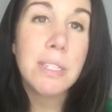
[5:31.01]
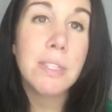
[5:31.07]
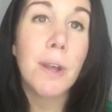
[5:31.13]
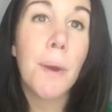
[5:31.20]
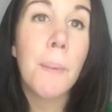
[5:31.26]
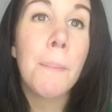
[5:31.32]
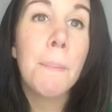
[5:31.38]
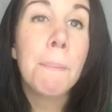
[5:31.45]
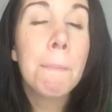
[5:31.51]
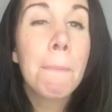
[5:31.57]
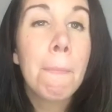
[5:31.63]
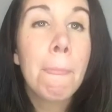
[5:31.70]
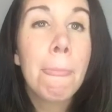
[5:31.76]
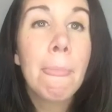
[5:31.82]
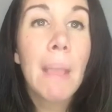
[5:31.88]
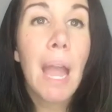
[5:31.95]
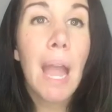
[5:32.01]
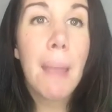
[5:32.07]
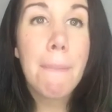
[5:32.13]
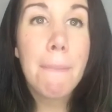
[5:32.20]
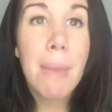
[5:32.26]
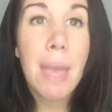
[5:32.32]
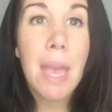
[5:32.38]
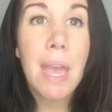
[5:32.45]
So I
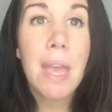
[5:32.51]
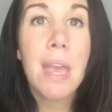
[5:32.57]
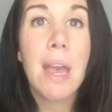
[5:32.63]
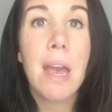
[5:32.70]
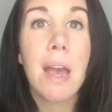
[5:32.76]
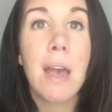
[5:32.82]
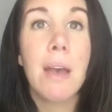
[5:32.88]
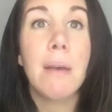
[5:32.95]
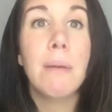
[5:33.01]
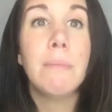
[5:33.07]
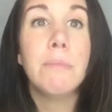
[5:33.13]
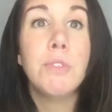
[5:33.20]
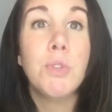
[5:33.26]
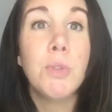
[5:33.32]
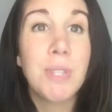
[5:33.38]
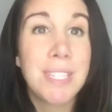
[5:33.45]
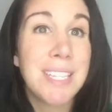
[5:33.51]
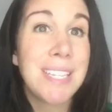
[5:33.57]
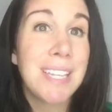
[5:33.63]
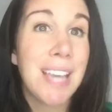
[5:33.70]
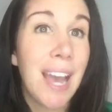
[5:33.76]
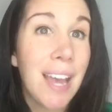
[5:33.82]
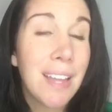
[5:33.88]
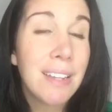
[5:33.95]
may do this
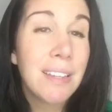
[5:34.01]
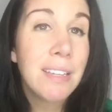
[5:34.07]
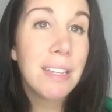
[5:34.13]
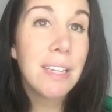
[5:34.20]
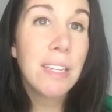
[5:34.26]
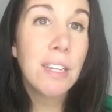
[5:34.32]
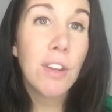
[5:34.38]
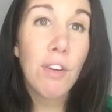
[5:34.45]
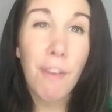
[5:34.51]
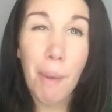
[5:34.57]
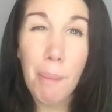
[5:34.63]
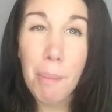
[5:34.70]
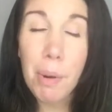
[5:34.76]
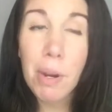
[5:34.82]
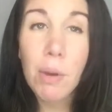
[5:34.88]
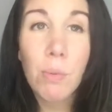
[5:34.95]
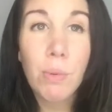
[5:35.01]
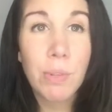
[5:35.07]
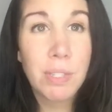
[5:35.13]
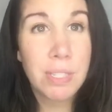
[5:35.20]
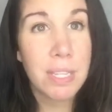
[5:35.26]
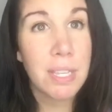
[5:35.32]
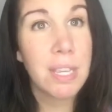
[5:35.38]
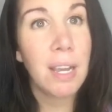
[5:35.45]
again in November. We'll
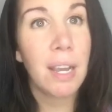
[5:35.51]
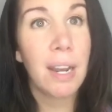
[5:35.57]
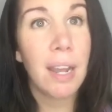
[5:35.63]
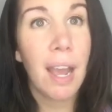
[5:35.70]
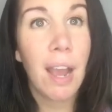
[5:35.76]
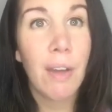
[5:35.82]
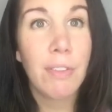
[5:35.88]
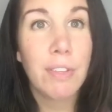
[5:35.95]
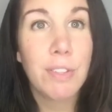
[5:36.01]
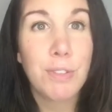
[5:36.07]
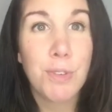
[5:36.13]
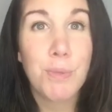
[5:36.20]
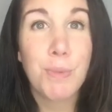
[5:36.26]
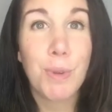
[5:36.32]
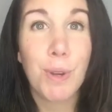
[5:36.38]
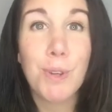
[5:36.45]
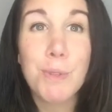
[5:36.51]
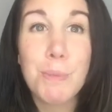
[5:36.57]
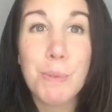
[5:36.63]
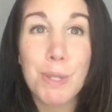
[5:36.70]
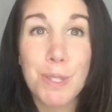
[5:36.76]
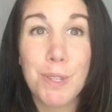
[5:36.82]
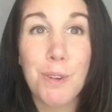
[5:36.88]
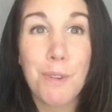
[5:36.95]
see kind of how this group goes,
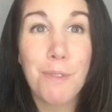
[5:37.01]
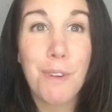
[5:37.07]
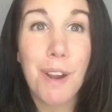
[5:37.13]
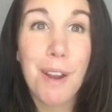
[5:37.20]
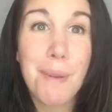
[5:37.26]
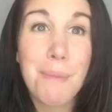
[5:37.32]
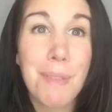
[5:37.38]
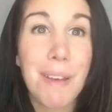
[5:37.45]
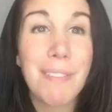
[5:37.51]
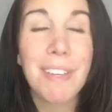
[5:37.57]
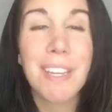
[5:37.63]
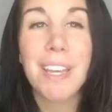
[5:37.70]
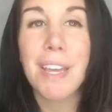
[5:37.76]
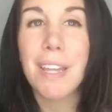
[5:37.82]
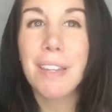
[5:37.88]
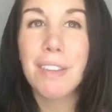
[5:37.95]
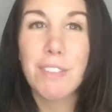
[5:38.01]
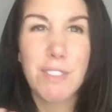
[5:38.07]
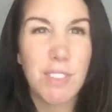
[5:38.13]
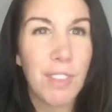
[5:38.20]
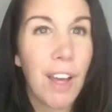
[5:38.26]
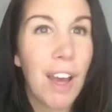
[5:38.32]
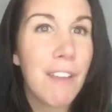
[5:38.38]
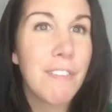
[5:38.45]
but so far I'm loving it. There's a
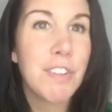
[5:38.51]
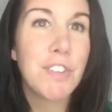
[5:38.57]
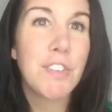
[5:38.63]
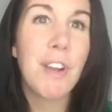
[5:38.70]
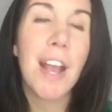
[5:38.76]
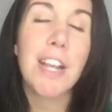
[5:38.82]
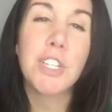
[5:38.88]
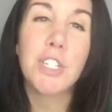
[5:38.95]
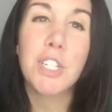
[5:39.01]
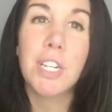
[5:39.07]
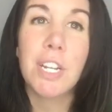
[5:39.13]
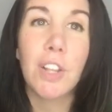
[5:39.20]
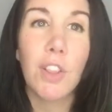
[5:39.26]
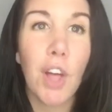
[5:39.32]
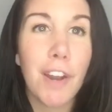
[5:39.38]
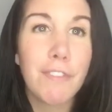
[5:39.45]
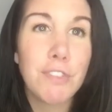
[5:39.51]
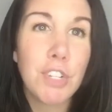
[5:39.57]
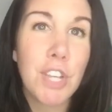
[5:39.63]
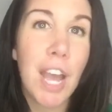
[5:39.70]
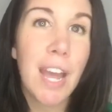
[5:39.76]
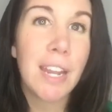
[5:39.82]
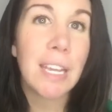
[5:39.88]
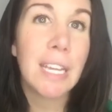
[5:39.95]
lot of interaction, a lot of
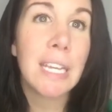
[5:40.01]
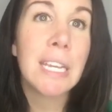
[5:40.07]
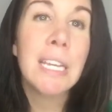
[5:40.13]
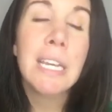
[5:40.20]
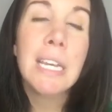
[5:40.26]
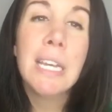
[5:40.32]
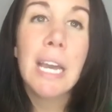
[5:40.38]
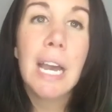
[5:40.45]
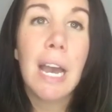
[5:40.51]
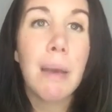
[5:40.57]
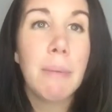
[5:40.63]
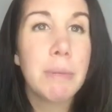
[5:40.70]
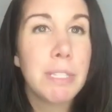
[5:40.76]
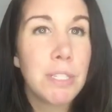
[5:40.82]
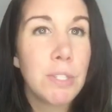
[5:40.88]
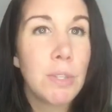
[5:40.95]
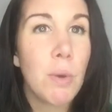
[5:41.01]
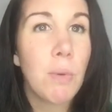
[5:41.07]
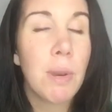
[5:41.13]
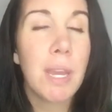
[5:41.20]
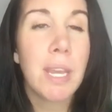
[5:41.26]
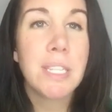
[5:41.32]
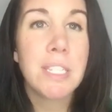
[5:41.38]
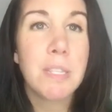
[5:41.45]
chatting. It's so
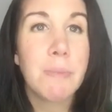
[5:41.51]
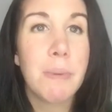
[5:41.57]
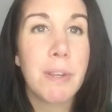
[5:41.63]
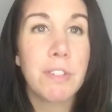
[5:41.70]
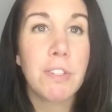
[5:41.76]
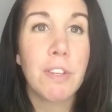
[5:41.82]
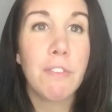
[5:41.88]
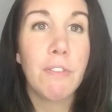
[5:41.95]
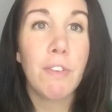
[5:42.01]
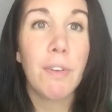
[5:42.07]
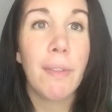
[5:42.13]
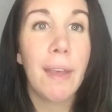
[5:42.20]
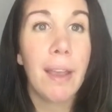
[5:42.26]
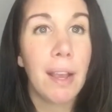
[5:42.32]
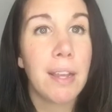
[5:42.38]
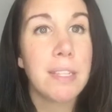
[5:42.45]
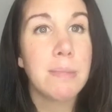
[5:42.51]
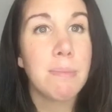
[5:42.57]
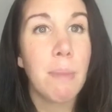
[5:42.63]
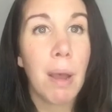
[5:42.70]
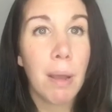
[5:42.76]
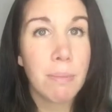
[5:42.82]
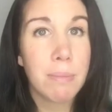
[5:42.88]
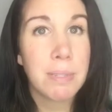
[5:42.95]
nice, especially for like us
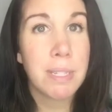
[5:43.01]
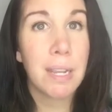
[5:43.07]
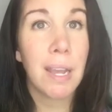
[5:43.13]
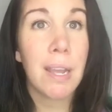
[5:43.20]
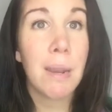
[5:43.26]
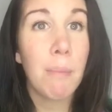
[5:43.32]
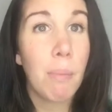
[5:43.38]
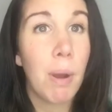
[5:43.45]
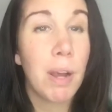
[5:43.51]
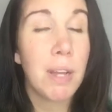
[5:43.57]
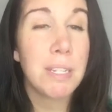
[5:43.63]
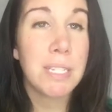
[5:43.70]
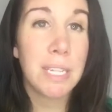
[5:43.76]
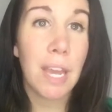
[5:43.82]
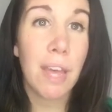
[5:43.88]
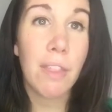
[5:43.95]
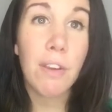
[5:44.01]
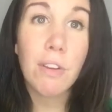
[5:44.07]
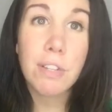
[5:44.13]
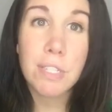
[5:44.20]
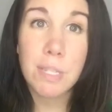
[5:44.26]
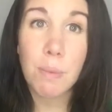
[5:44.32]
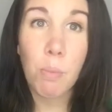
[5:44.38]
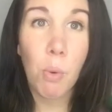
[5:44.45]
moms, to kind of bond together
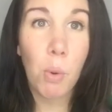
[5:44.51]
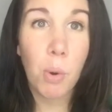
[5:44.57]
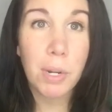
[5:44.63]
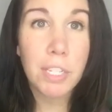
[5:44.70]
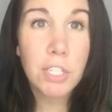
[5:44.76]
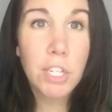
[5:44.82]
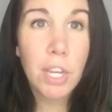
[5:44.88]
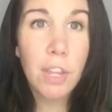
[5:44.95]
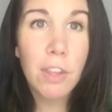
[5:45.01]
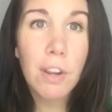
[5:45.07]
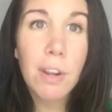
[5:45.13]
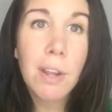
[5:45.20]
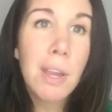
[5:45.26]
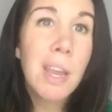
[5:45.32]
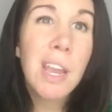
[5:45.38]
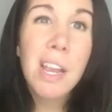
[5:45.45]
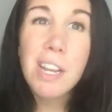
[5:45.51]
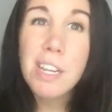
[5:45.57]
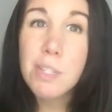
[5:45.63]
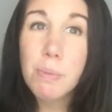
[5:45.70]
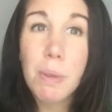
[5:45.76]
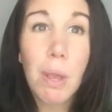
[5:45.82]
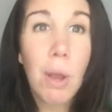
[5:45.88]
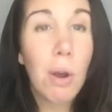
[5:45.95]
and support each other,
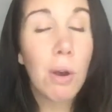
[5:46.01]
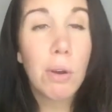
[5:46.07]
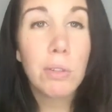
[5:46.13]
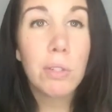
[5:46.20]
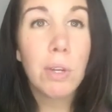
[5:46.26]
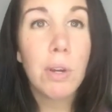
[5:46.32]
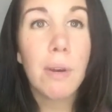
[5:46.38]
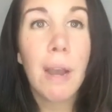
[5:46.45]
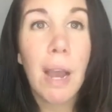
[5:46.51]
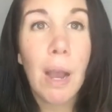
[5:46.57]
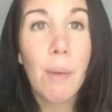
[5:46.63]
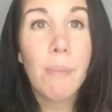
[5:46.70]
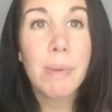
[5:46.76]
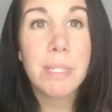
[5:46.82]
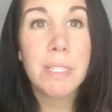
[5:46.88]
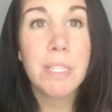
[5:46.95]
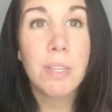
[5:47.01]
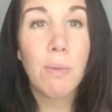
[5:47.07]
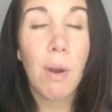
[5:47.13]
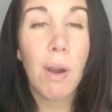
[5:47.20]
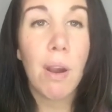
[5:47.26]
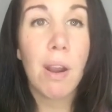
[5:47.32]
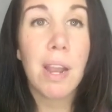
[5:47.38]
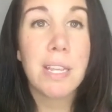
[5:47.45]
because we all know how busy you
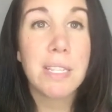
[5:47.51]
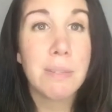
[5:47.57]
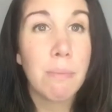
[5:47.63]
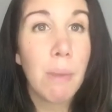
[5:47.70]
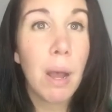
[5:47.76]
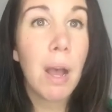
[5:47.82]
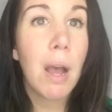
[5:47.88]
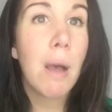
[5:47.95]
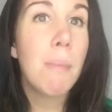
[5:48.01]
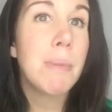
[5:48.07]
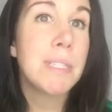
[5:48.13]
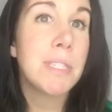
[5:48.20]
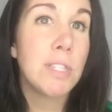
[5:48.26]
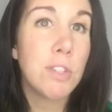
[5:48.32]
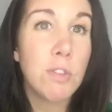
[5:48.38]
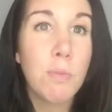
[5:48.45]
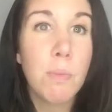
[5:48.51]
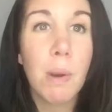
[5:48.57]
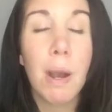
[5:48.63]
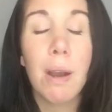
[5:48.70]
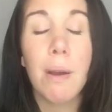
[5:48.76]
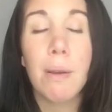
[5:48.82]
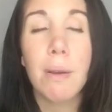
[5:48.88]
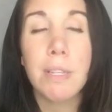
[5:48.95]
are as a mom, as a
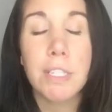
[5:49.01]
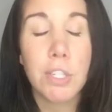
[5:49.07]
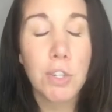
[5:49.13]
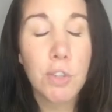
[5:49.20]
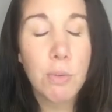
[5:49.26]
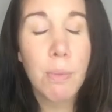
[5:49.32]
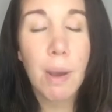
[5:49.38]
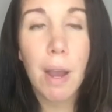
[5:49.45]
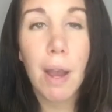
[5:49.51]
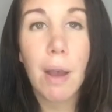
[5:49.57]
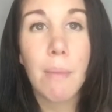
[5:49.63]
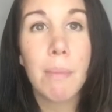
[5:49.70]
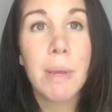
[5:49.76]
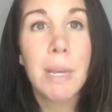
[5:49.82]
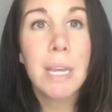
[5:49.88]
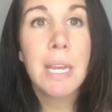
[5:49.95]
new mom.